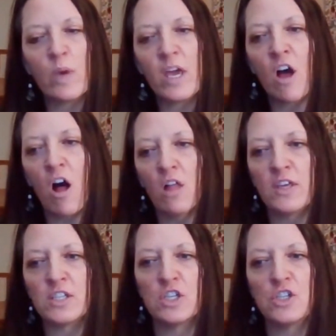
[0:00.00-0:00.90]
call
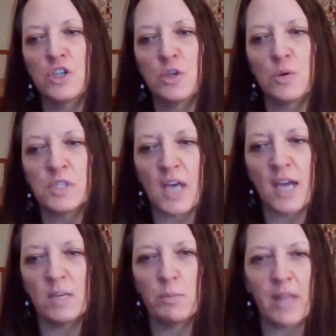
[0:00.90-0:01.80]
this a
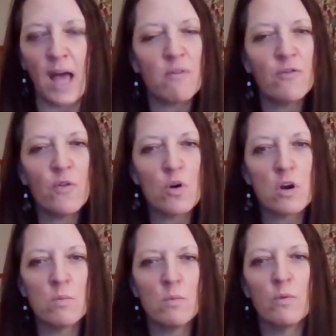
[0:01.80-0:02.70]
two-sided
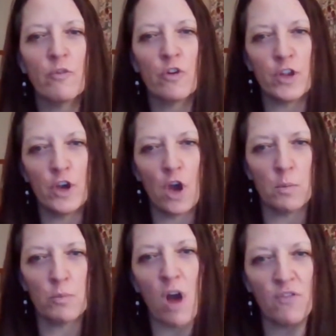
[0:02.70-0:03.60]
platform for the
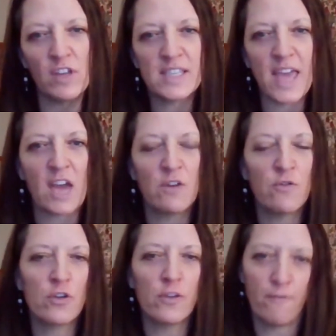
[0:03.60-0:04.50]
nonprofits and
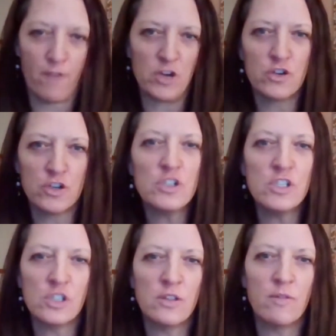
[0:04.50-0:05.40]
for the funders
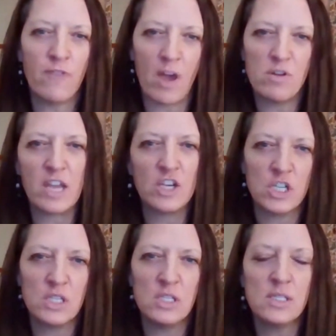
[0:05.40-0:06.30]
and
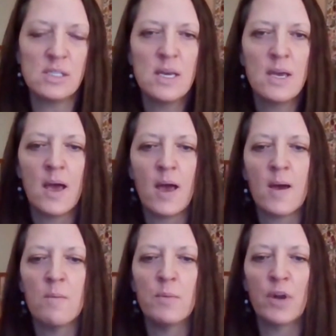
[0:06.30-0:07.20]
foundations.
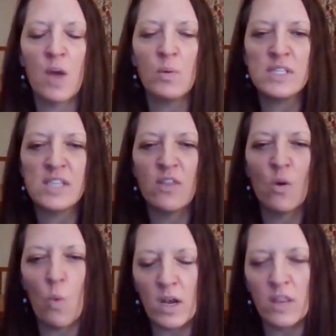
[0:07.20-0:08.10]
But I would say the
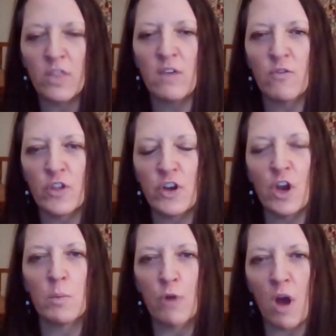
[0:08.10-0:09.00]
one thing for the
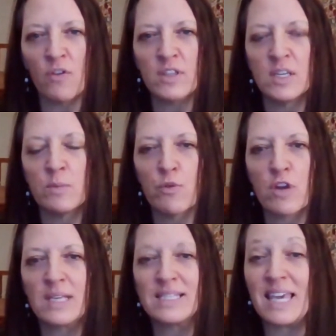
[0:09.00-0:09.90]
nonprofits, it
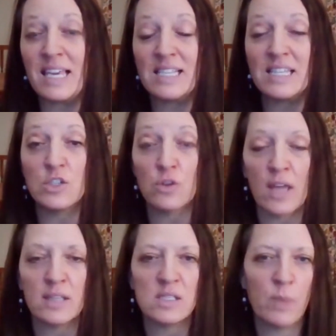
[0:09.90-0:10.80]
brings easy
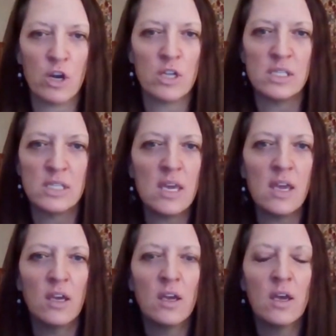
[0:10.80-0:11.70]

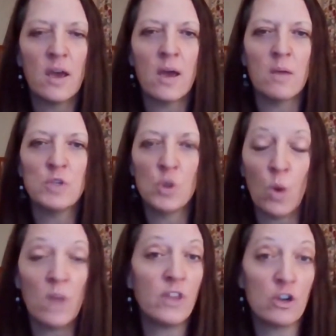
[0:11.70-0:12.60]
transparency to
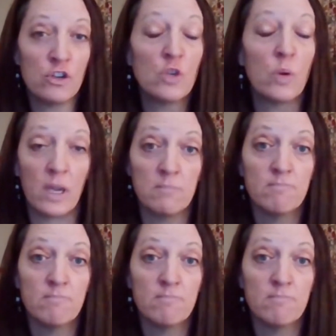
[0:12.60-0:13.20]
what they're doing.